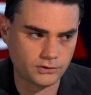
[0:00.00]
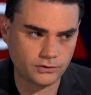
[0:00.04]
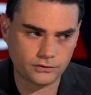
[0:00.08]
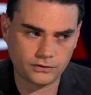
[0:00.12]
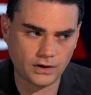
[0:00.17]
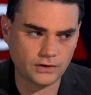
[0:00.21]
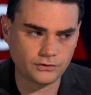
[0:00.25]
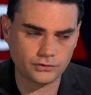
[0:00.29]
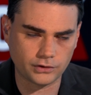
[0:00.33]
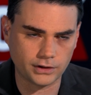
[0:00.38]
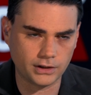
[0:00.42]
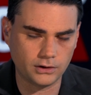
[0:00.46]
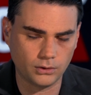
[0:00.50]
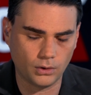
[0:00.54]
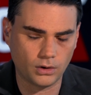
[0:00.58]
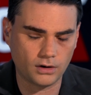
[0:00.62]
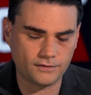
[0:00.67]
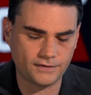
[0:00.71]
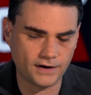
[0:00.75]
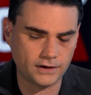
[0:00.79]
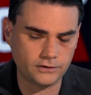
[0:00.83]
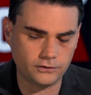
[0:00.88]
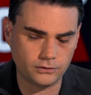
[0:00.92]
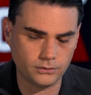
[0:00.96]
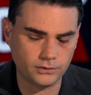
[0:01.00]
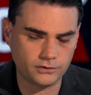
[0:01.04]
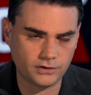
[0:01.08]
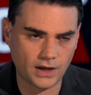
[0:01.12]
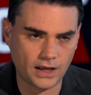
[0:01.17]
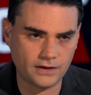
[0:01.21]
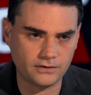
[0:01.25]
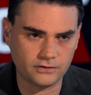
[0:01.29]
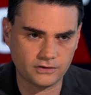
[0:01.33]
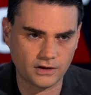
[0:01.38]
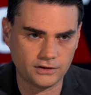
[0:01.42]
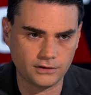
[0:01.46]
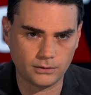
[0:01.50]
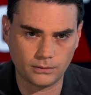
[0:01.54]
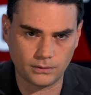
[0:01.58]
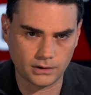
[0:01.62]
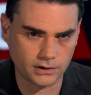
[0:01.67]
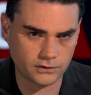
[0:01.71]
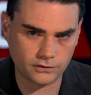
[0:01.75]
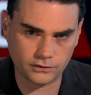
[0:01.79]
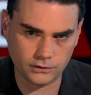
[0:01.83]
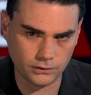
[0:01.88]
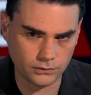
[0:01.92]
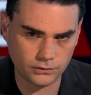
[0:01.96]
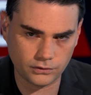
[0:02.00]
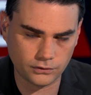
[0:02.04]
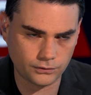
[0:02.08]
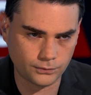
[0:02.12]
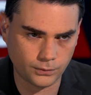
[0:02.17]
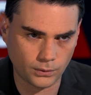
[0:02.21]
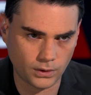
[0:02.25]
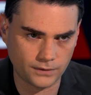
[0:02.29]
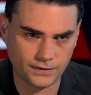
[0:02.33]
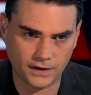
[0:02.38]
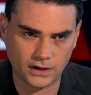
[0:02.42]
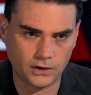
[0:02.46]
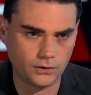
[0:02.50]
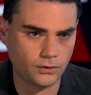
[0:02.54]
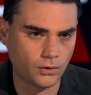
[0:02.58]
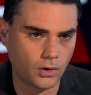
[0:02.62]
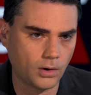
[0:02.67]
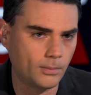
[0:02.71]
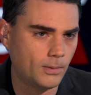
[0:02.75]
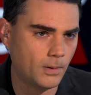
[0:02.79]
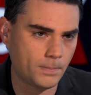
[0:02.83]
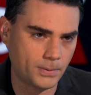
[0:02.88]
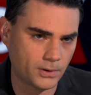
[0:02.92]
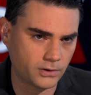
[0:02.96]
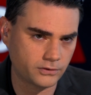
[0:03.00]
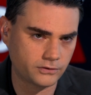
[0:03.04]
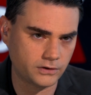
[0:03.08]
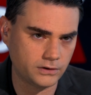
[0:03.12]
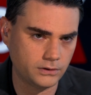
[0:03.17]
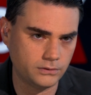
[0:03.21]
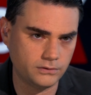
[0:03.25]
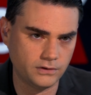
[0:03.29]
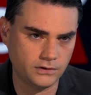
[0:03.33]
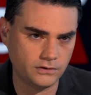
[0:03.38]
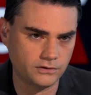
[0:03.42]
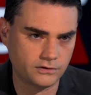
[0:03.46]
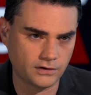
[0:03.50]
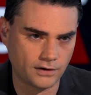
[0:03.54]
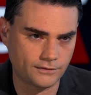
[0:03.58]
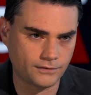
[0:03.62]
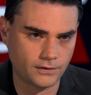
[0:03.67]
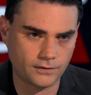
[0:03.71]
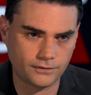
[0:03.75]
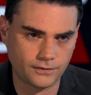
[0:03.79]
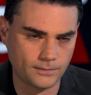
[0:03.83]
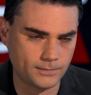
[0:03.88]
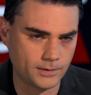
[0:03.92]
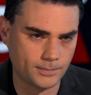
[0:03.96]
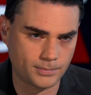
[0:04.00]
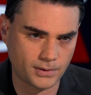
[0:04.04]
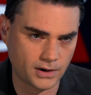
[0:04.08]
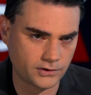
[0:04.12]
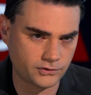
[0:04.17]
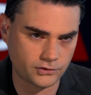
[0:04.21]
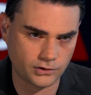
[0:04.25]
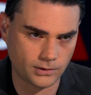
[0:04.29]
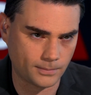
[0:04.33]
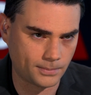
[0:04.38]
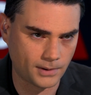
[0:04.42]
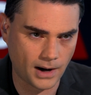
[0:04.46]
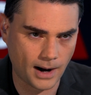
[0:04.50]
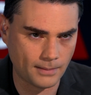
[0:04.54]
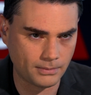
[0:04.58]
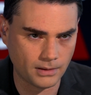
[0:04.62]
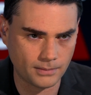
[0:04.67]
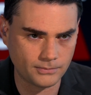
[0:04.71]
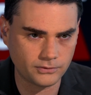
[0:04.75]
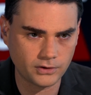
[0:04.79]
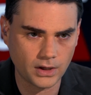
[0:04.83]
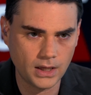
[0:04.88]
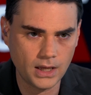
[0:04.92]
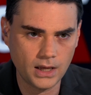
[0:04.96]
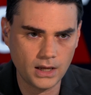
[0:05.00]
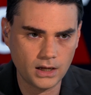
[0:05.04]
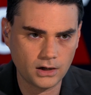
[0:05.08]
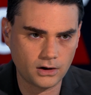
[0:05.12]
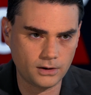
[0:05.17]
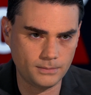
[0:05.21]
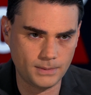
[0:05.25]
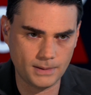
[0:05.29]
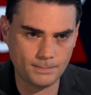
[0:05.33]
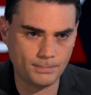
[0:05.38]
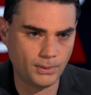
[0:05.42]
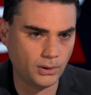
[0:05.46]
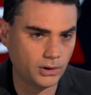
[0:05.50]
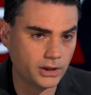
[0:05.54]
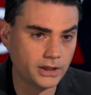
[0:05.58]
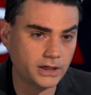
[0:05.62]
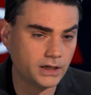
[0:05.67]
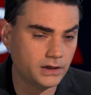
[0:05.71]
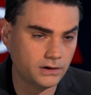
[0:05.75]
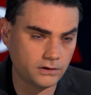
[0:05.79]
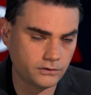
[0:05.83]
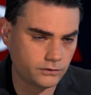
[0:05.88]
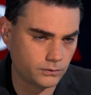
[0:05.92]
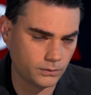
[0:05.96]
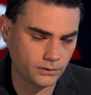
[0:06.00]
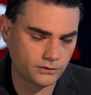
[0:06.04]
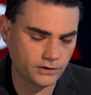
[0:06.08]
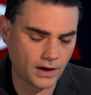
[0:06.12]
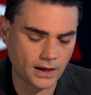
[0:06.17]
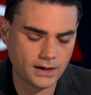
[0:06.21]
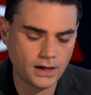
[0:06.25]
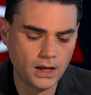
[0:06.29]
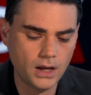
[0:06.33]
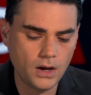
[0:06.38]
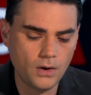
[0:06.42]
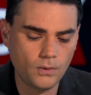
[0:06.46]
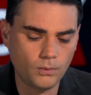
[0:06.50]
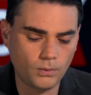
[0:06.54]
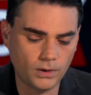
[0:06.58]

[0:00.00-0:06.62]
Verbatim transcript: which essentially glorified suicide and said there were excuses for it, that a normal person who didn't suffer from depression or problems could be bullied into suicide.